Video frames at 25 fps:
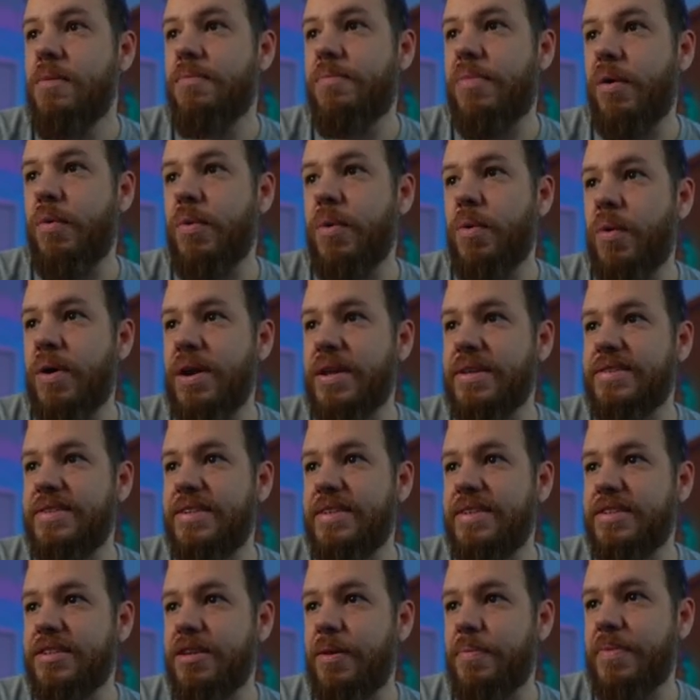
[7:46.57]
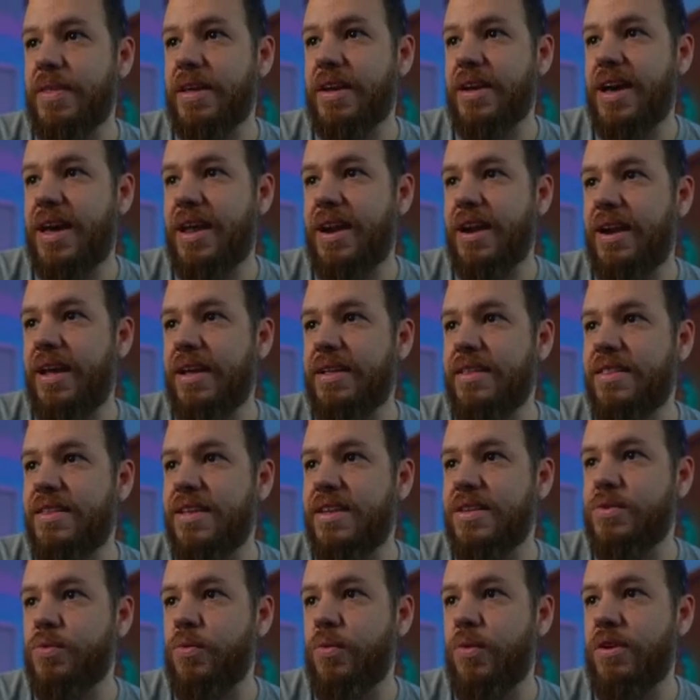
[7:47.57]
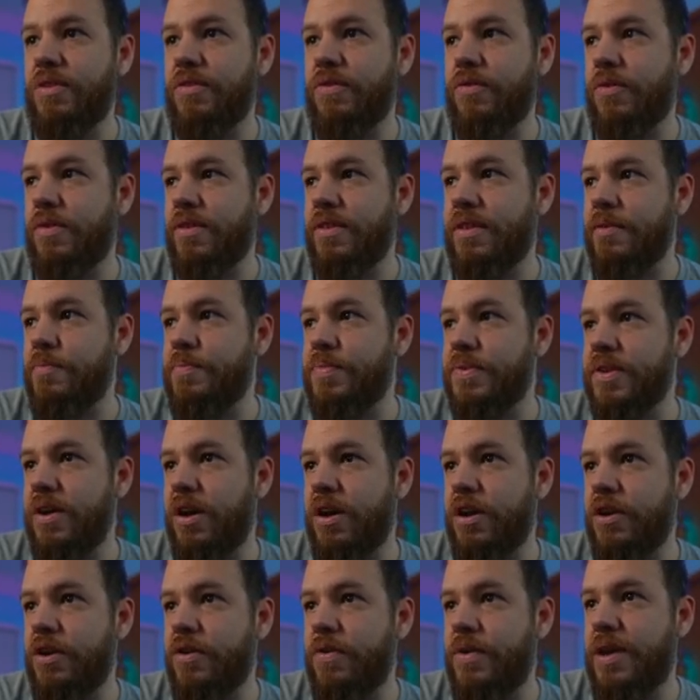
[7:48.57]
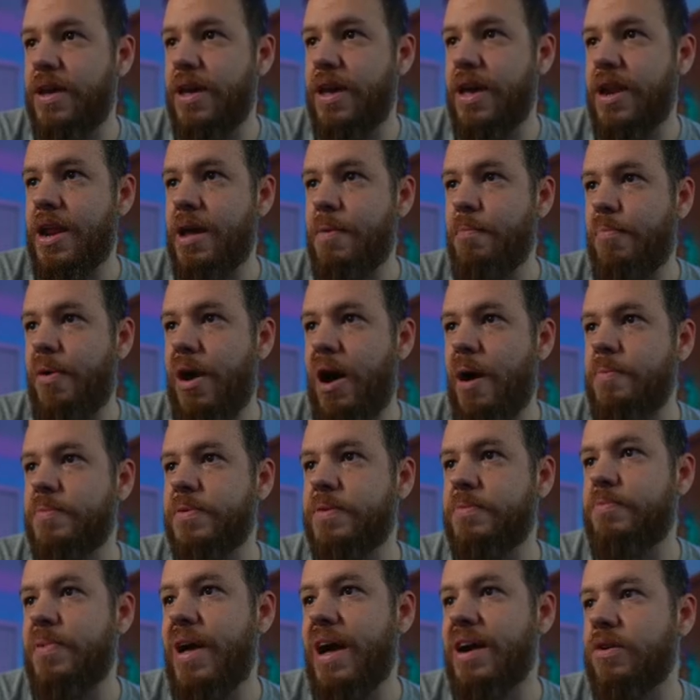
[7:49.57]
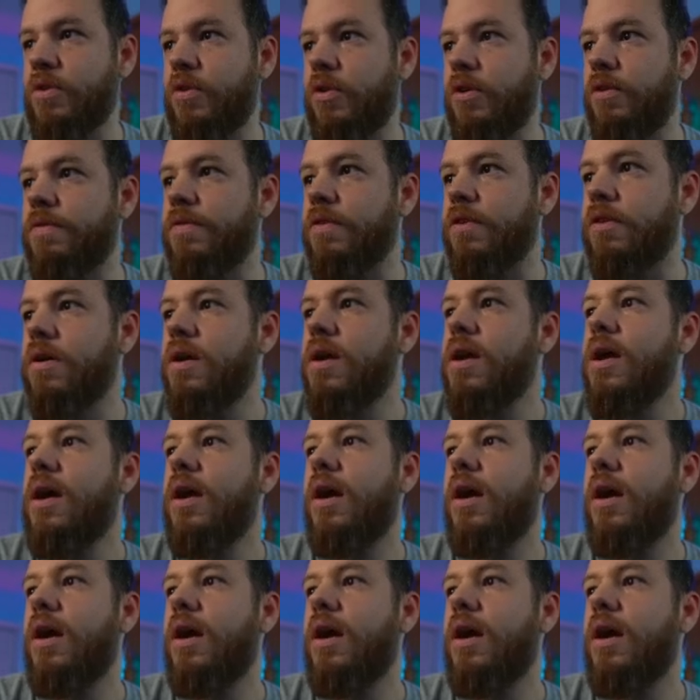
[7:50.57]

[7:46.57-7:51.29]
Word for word: but we wanna see something kind of like this where it dips under it and then pops back over.